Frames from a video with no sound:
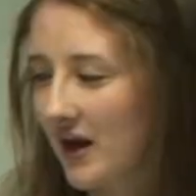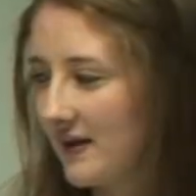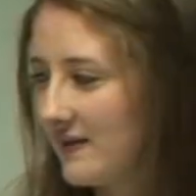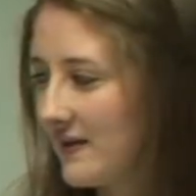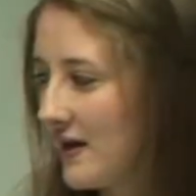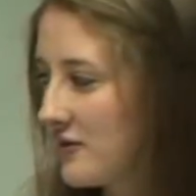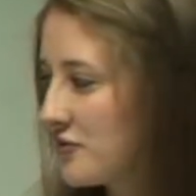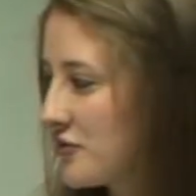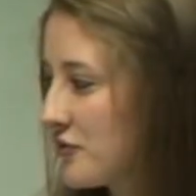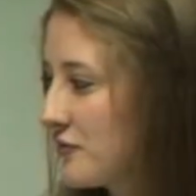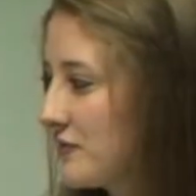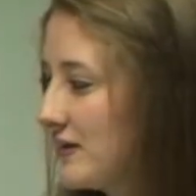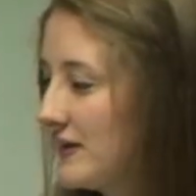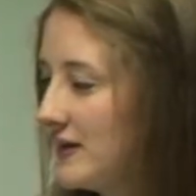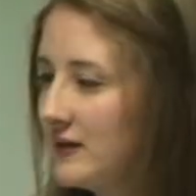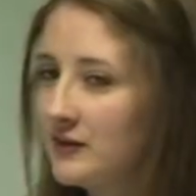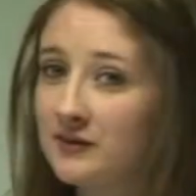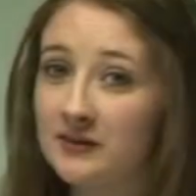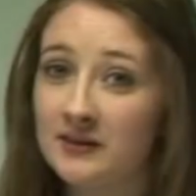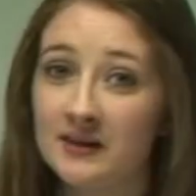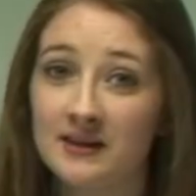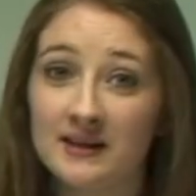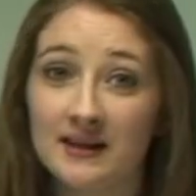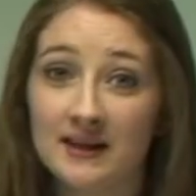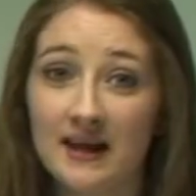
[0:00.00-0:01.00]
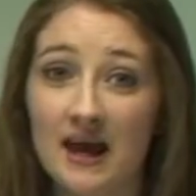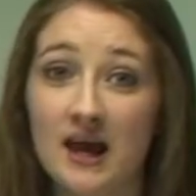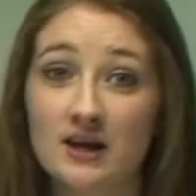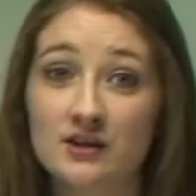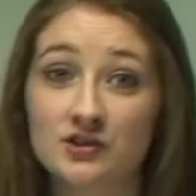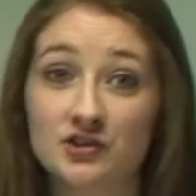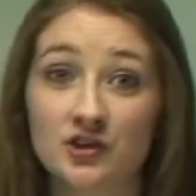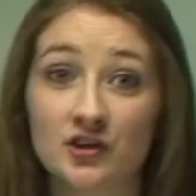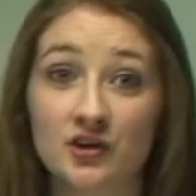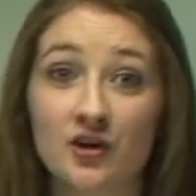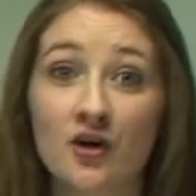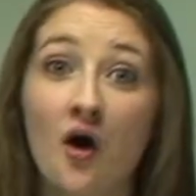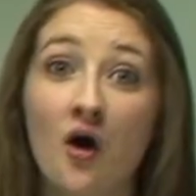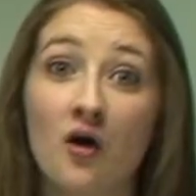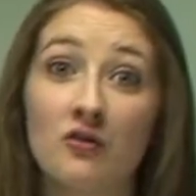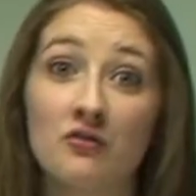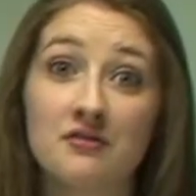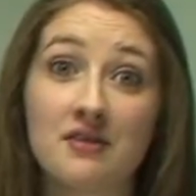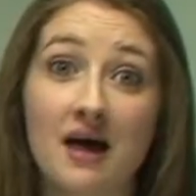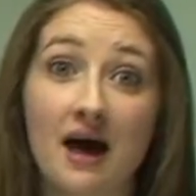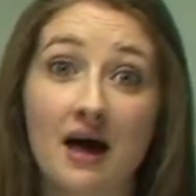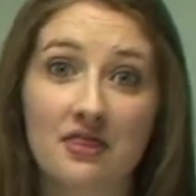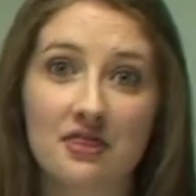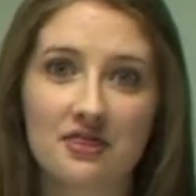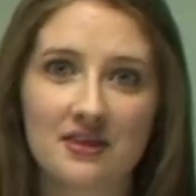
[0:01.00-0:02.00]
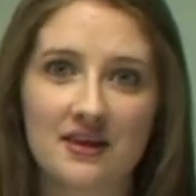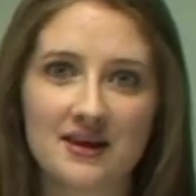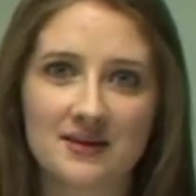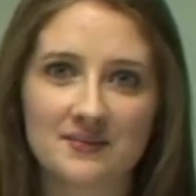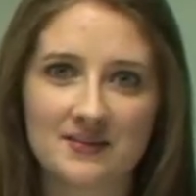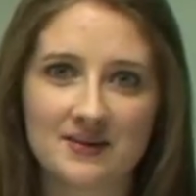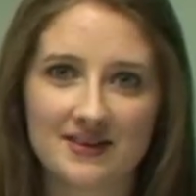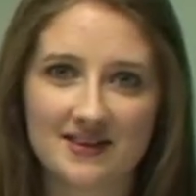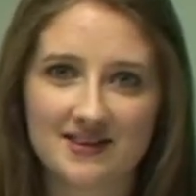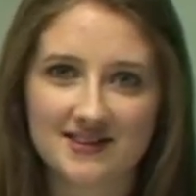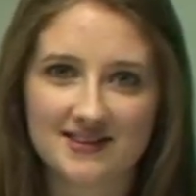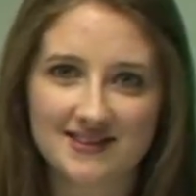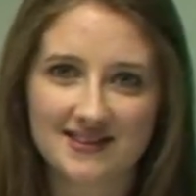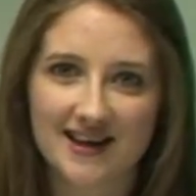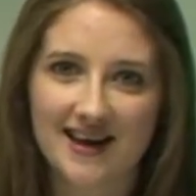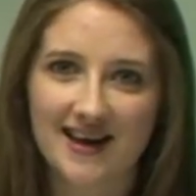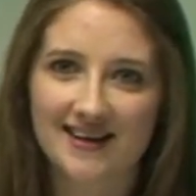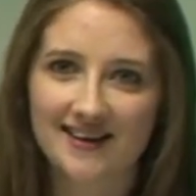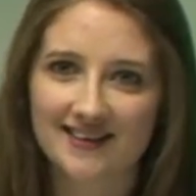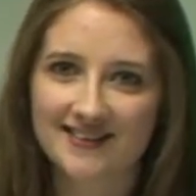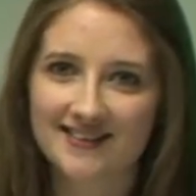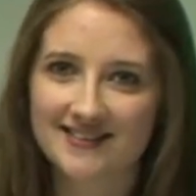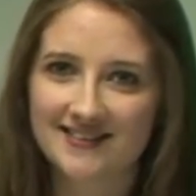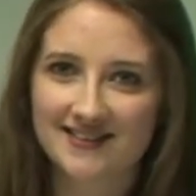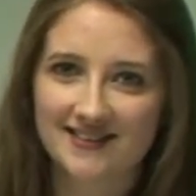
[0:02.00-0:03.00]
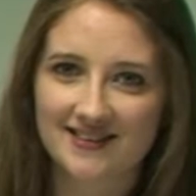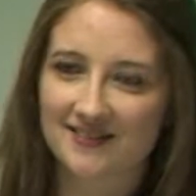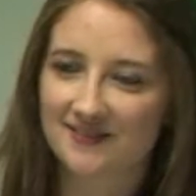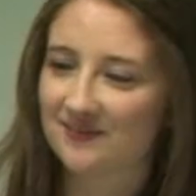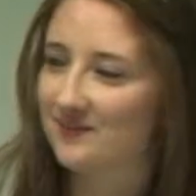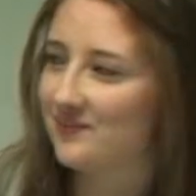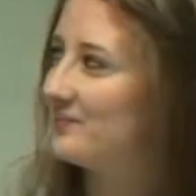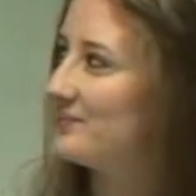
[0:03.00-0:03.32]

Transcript: And that's a really good indication of that theme in this text.